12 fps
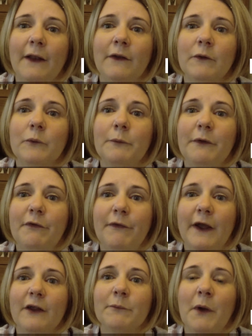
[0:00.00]
will be
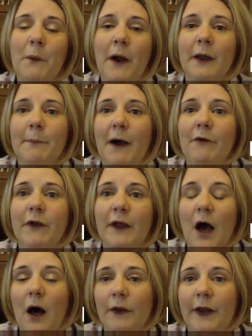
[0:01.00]
fixed by wearing a Pavlik
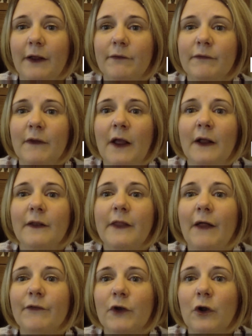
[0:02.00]
harness, and
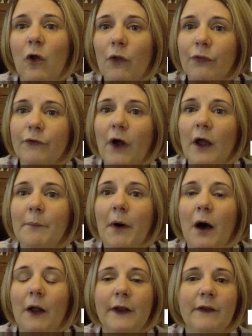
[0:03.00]
that's a cloth type
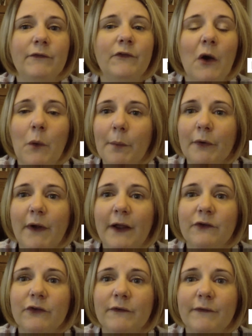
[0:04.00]
harness, no
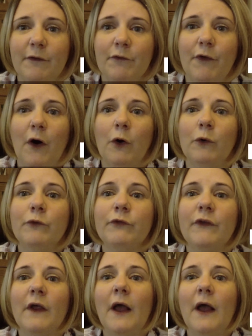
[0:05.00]
operations involved.